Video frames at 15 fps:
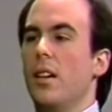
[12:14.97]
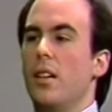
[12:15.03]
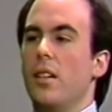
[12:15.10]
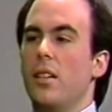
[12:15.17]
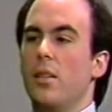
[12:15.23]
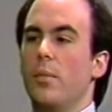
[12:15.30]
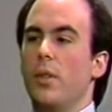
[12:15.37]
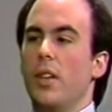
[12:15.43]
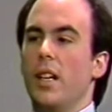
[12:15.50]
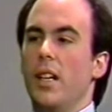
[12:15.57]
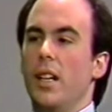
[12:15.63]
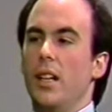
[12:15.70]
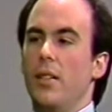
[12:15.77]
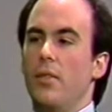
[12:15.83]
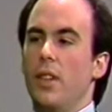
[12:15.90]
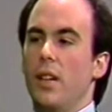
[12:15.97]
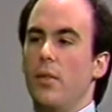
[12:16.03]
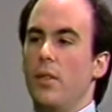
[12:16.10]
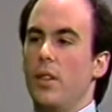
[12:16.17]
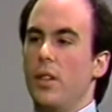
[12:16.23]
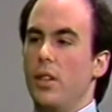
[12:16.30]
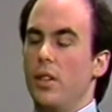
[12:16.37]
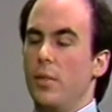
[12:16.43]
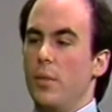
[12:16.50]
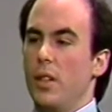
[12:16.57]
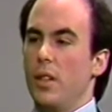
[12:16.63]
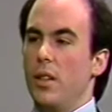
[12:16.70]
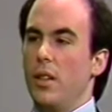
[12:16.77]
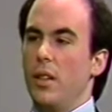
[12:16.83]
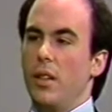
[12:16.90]
display any favoritism
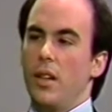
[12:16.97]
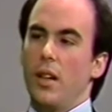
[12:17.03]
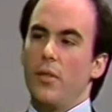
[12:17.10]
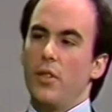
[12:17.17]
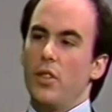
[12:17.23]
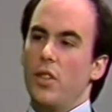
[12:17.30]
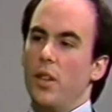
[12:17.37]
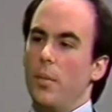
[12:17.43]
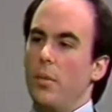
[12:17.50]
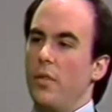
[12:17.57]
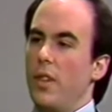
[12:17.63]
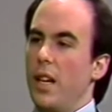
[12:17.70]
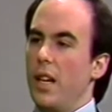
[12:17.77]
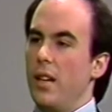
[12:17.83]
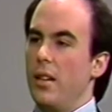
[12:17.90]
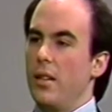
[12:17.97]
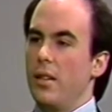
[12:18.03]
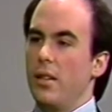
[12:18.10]
in the coverage they provide.